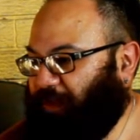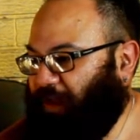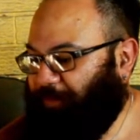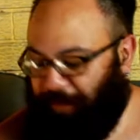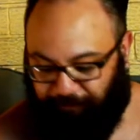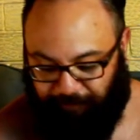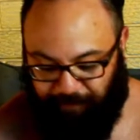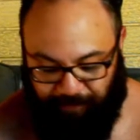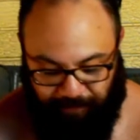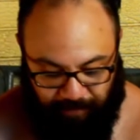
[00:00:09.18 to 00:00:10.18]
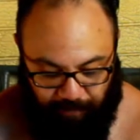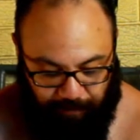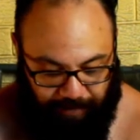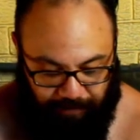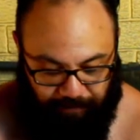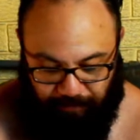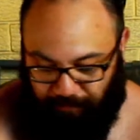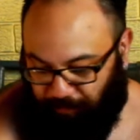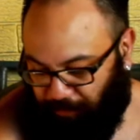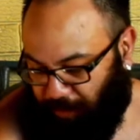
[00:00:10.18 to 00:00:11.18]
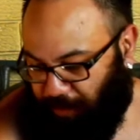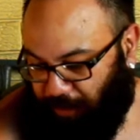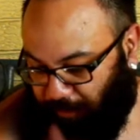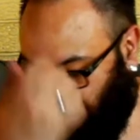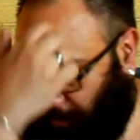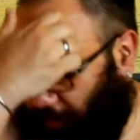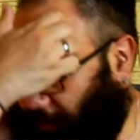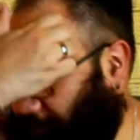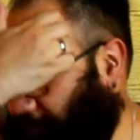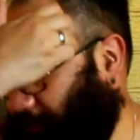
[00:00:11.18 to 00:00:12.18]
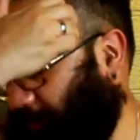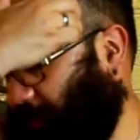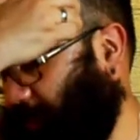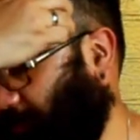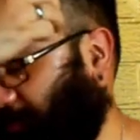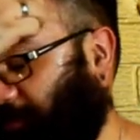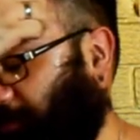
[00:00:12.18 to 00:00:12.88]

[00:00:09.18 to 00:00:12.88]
have been feeling a little bit over the last